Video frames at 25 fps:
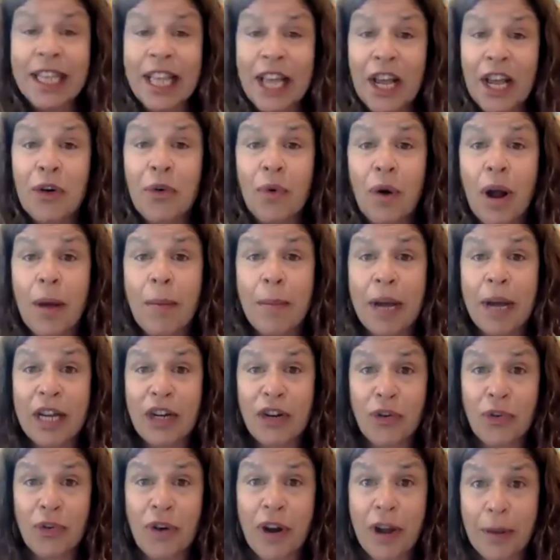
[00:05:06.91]
later on my
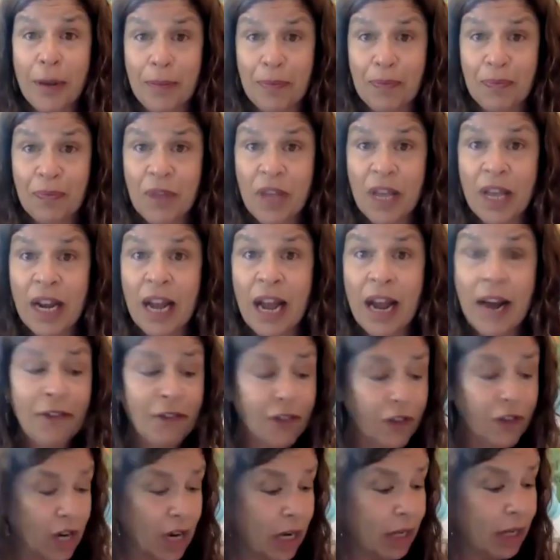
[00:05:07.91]
trip in
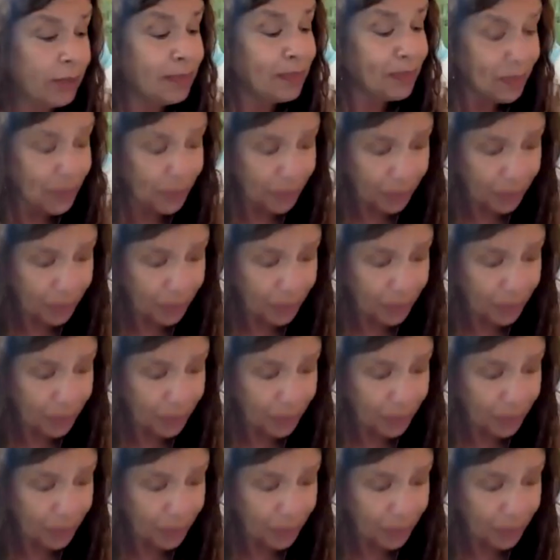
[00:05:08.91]
Africa,